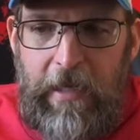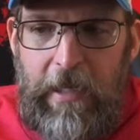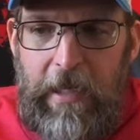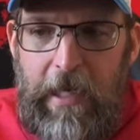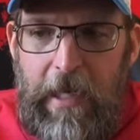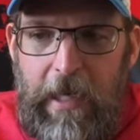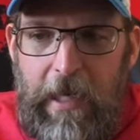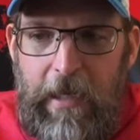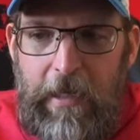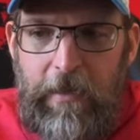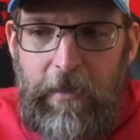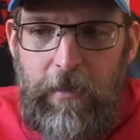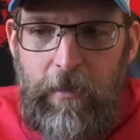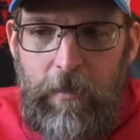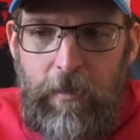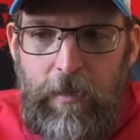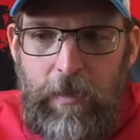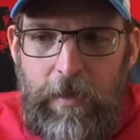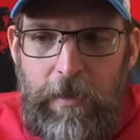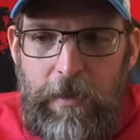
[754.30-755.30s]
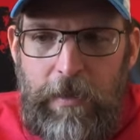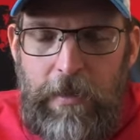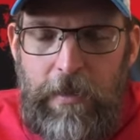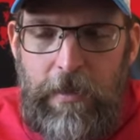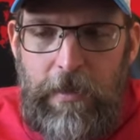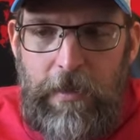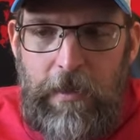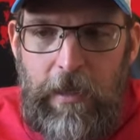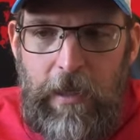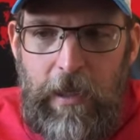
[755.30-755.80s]
and I would
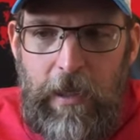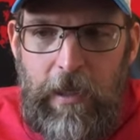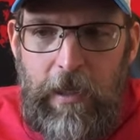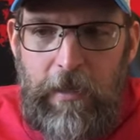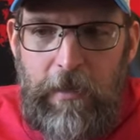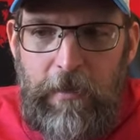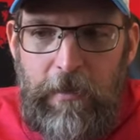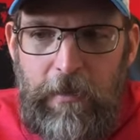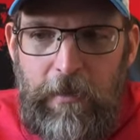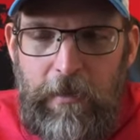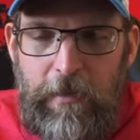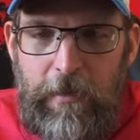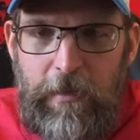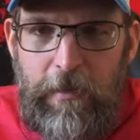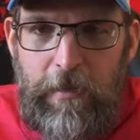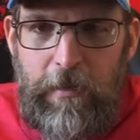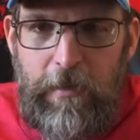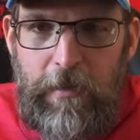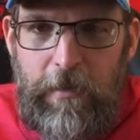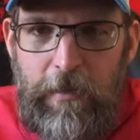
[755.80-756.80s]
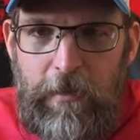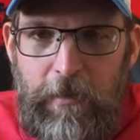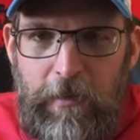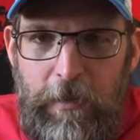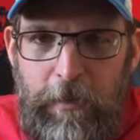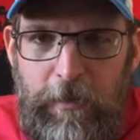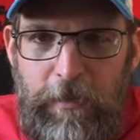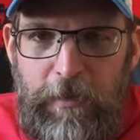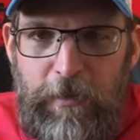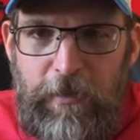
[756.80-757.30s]
do a
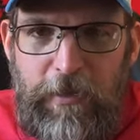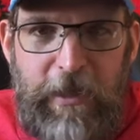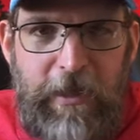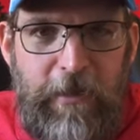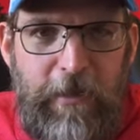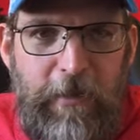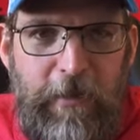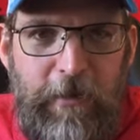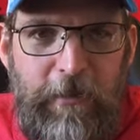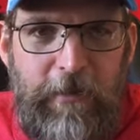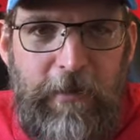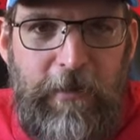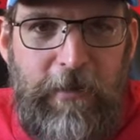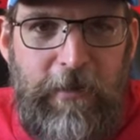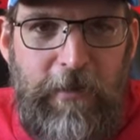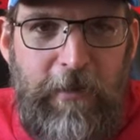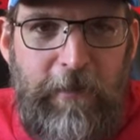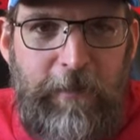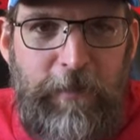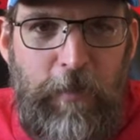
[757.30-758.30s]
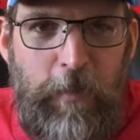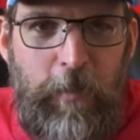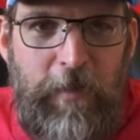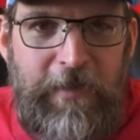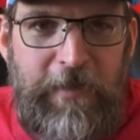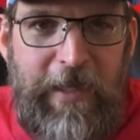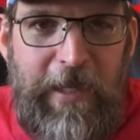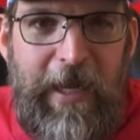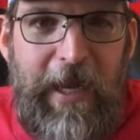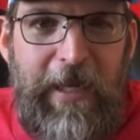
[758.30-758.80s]
thing called
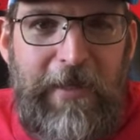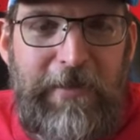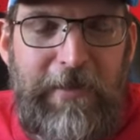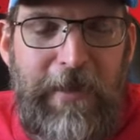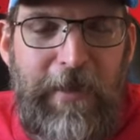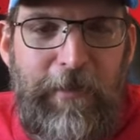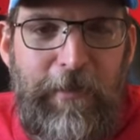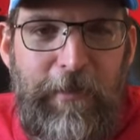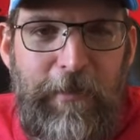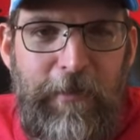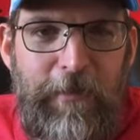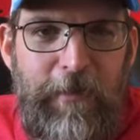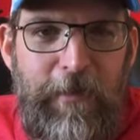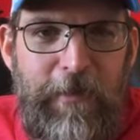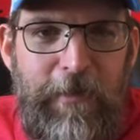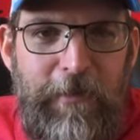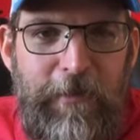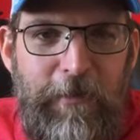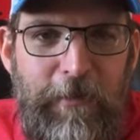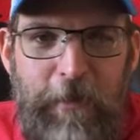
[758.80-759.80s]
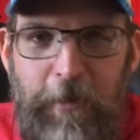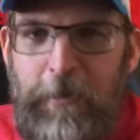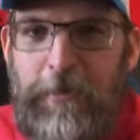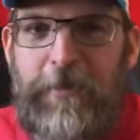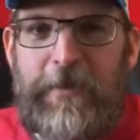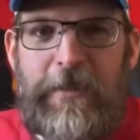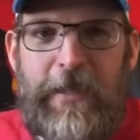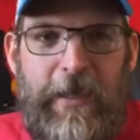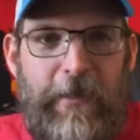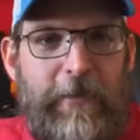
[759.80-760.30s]
whiskey hot tub, where we
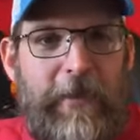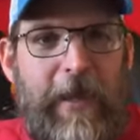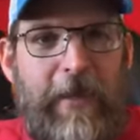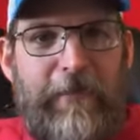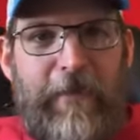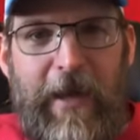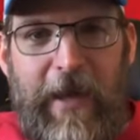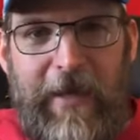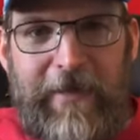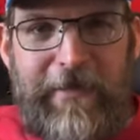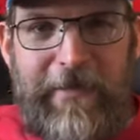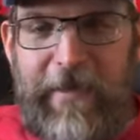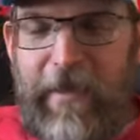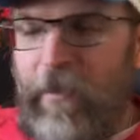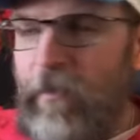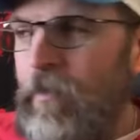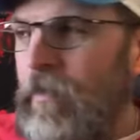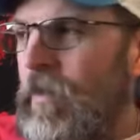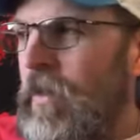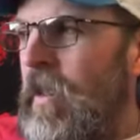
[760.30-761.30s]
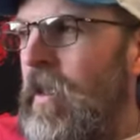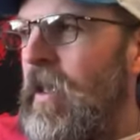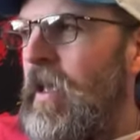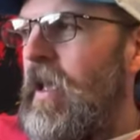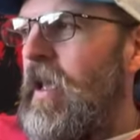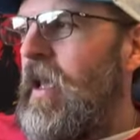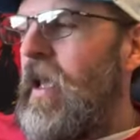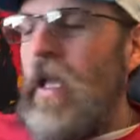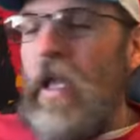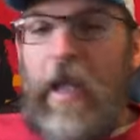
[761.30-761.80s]
were staying and have a hot tub,
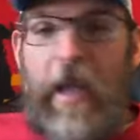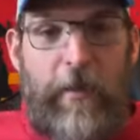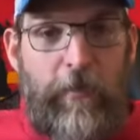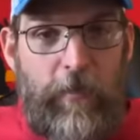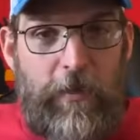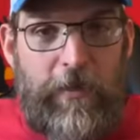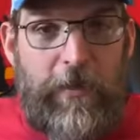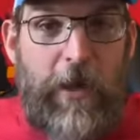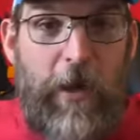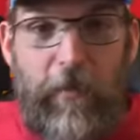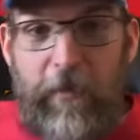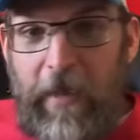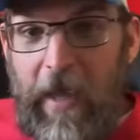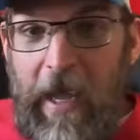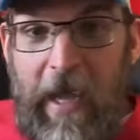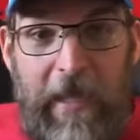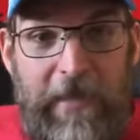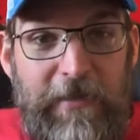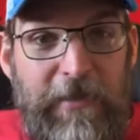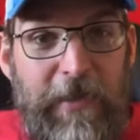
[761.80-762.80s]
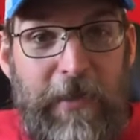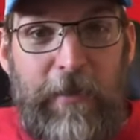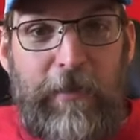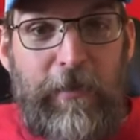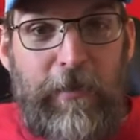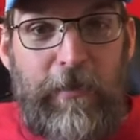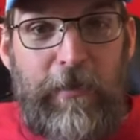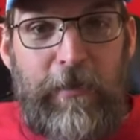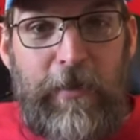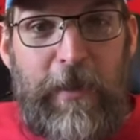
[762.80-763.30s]
and we'd go in the hot
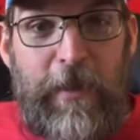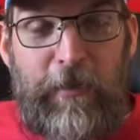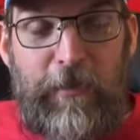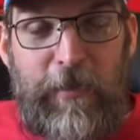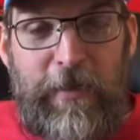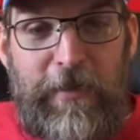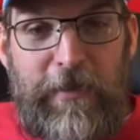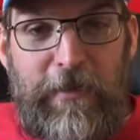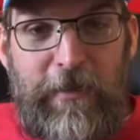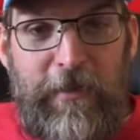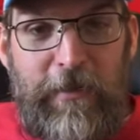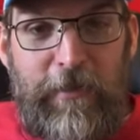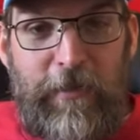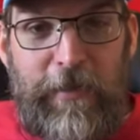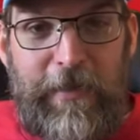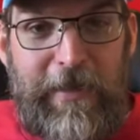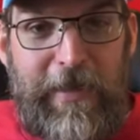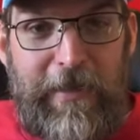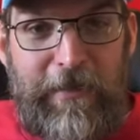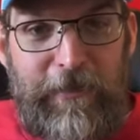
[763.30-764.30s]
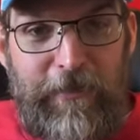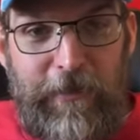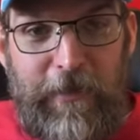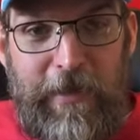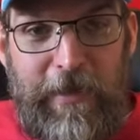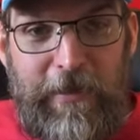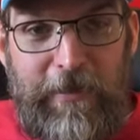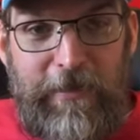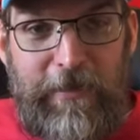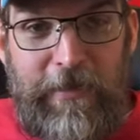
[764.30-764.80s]
tub and we'd get
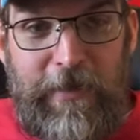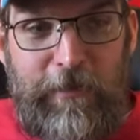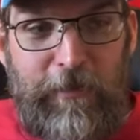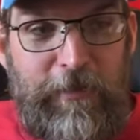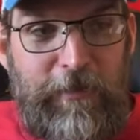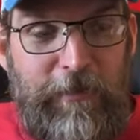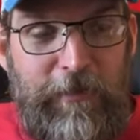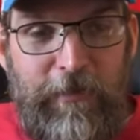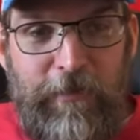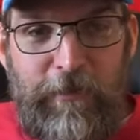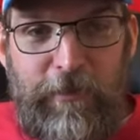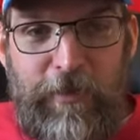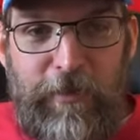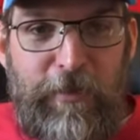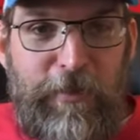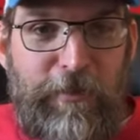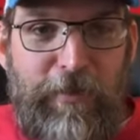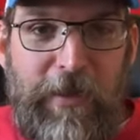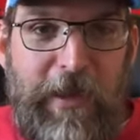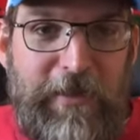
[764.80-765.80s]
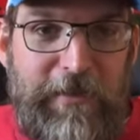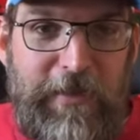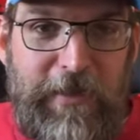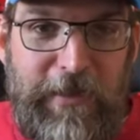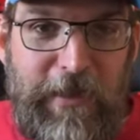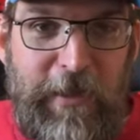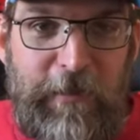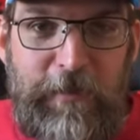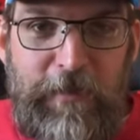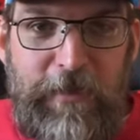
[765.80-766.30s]
drinks and we'd put them in
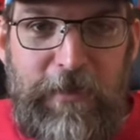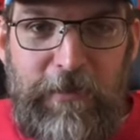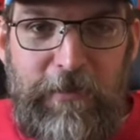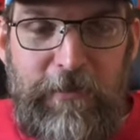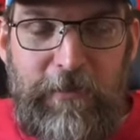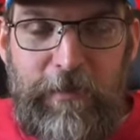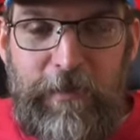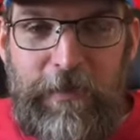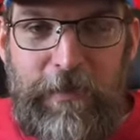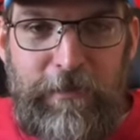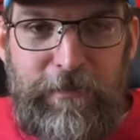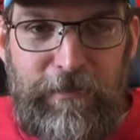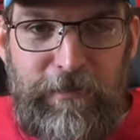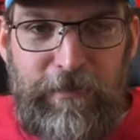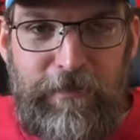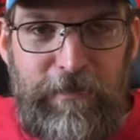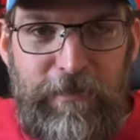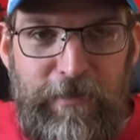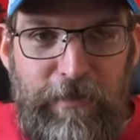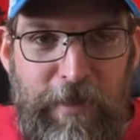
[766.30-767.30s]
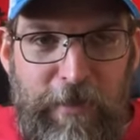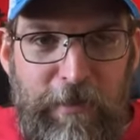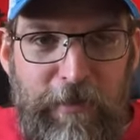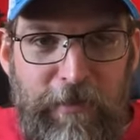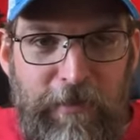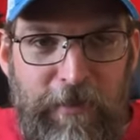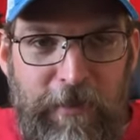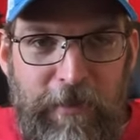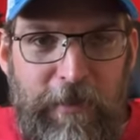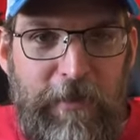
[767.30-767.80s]
plastic cups so the
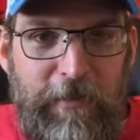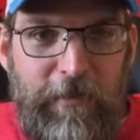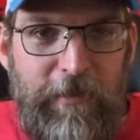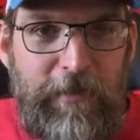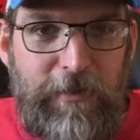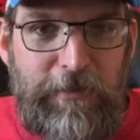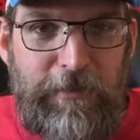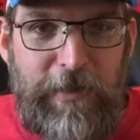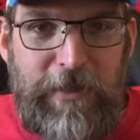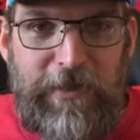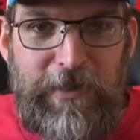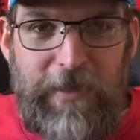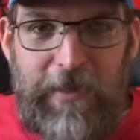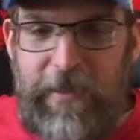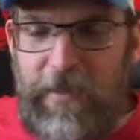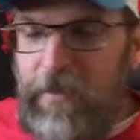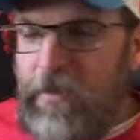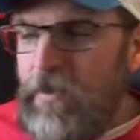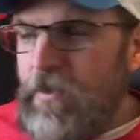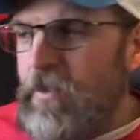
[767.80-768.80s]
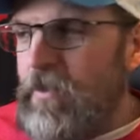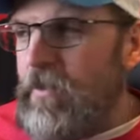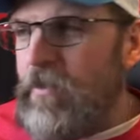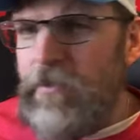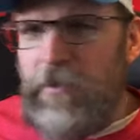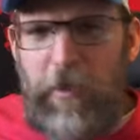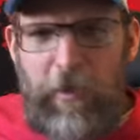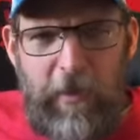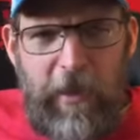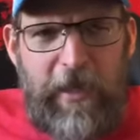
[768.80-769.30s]
people, you know, wouldn't bitch at us, you
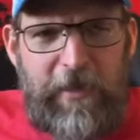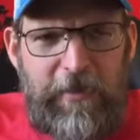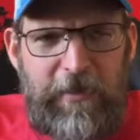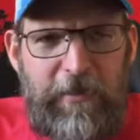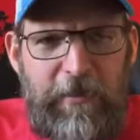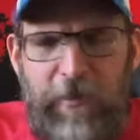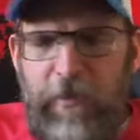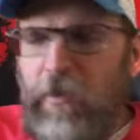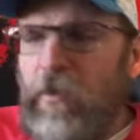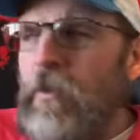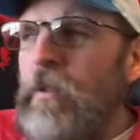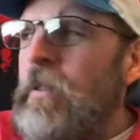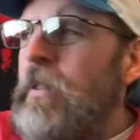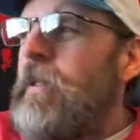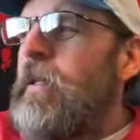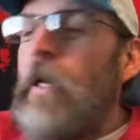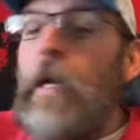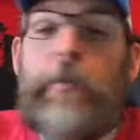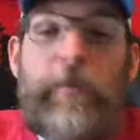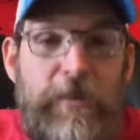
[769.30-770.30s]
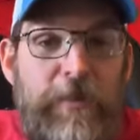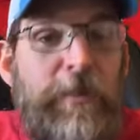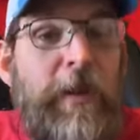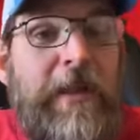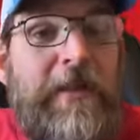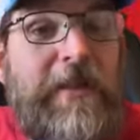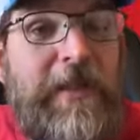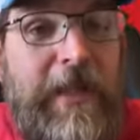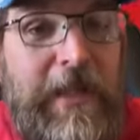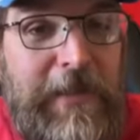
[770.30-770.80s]
know, no glass near the pool, which
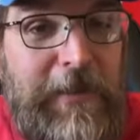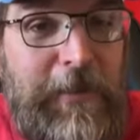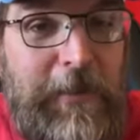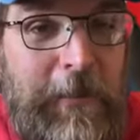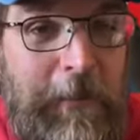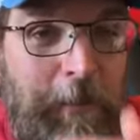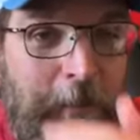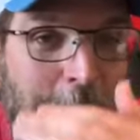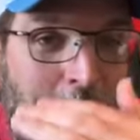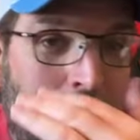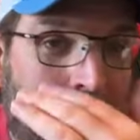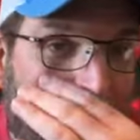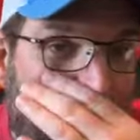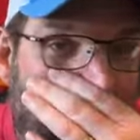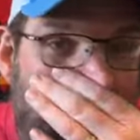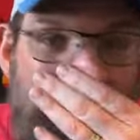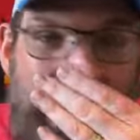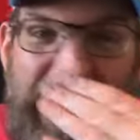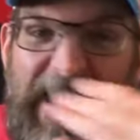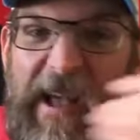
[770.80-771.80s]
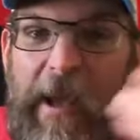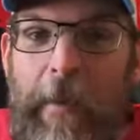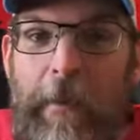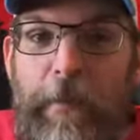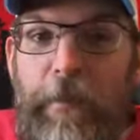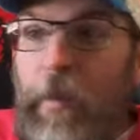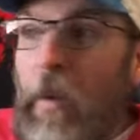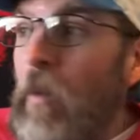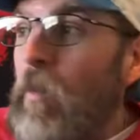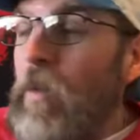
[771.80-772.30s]
makes sense.
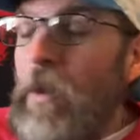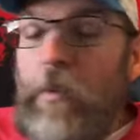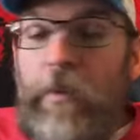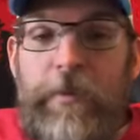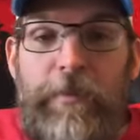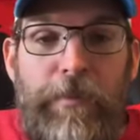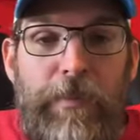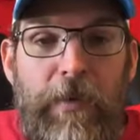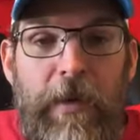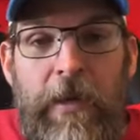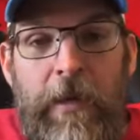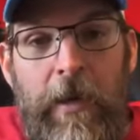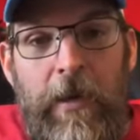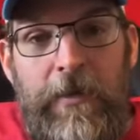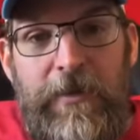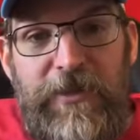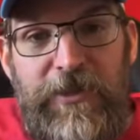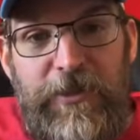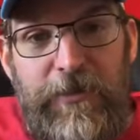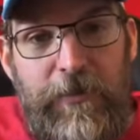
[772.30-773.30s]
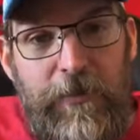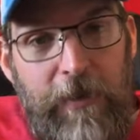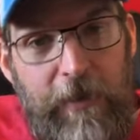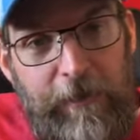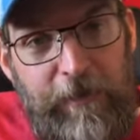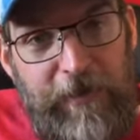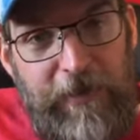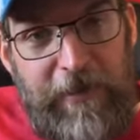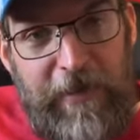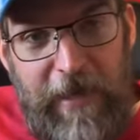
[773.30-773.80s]
But we would bring our
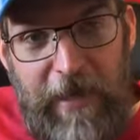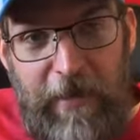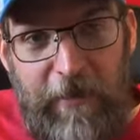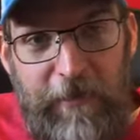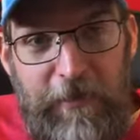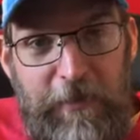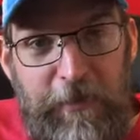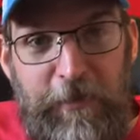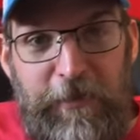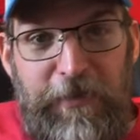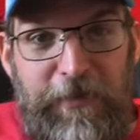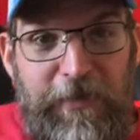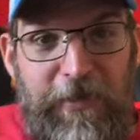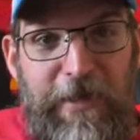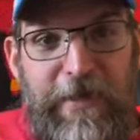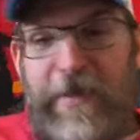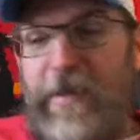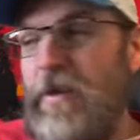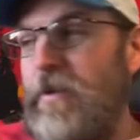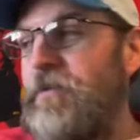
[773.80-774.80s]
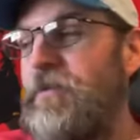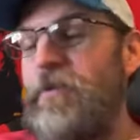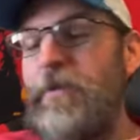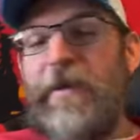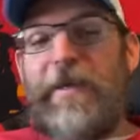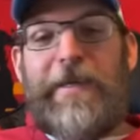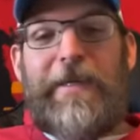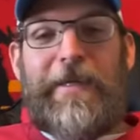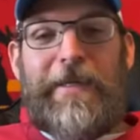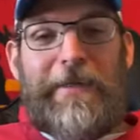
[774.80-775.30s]
scripts down, so we're sitting there
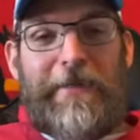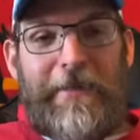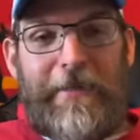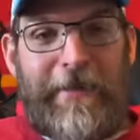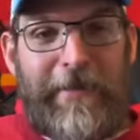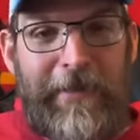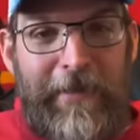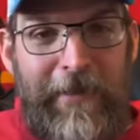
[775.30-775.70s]
drinking.